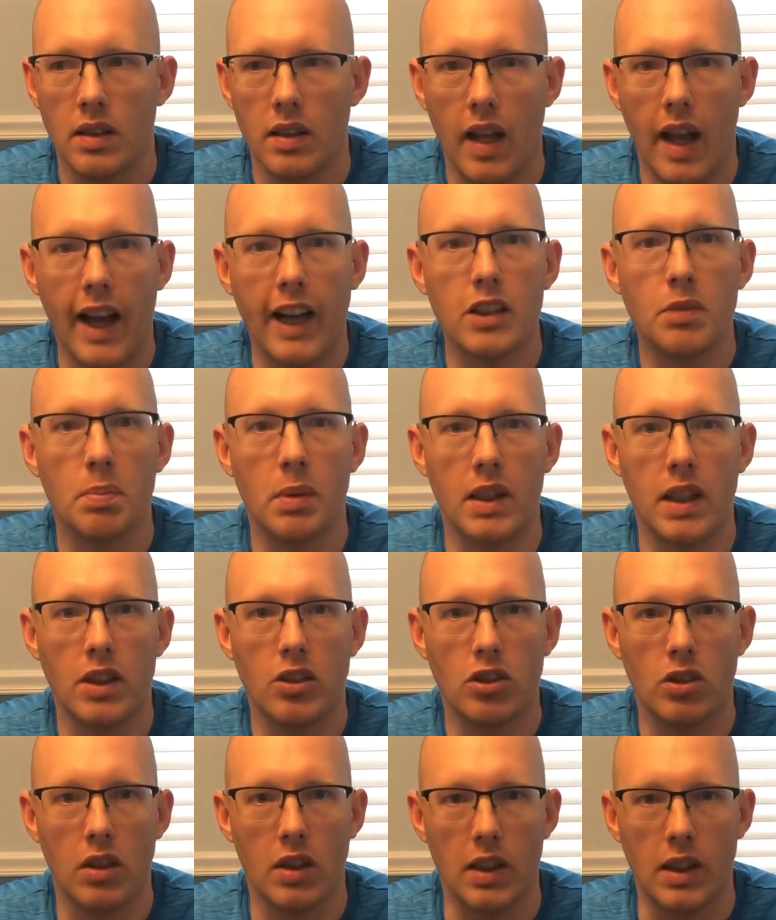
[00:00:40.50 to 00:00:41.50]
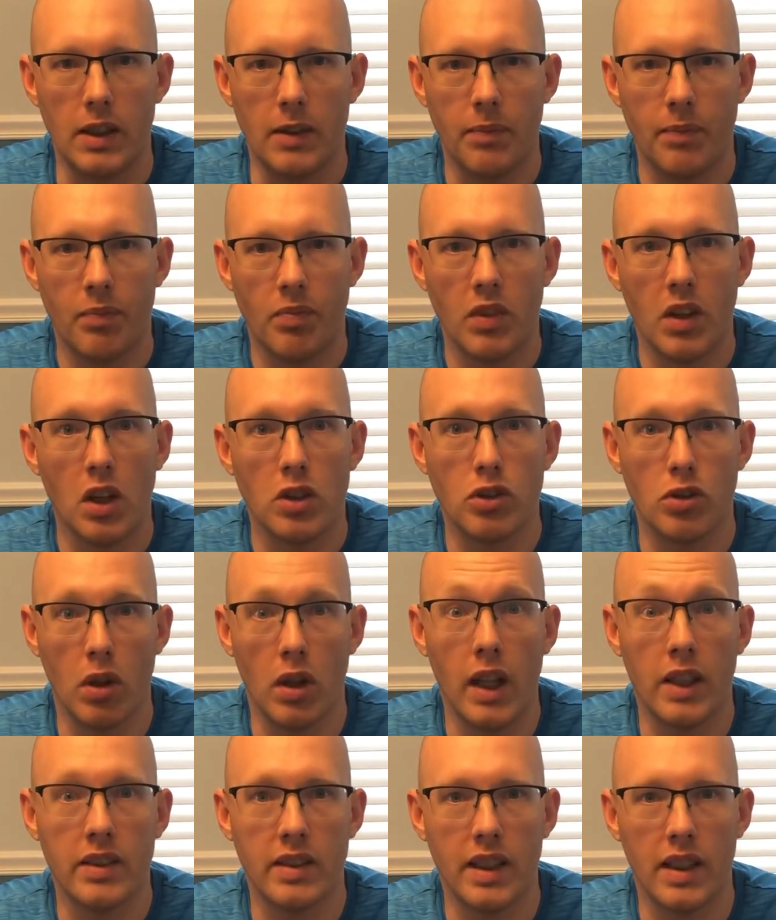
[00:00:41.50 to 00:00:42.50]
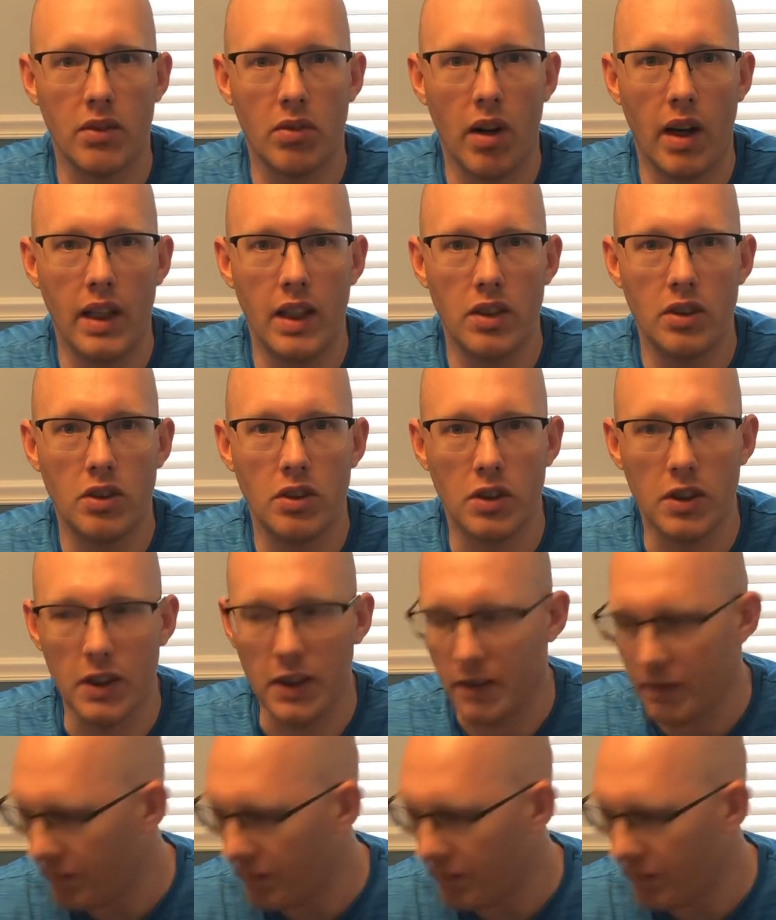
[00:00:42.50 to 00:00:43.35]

exponentially. So let's get right into it.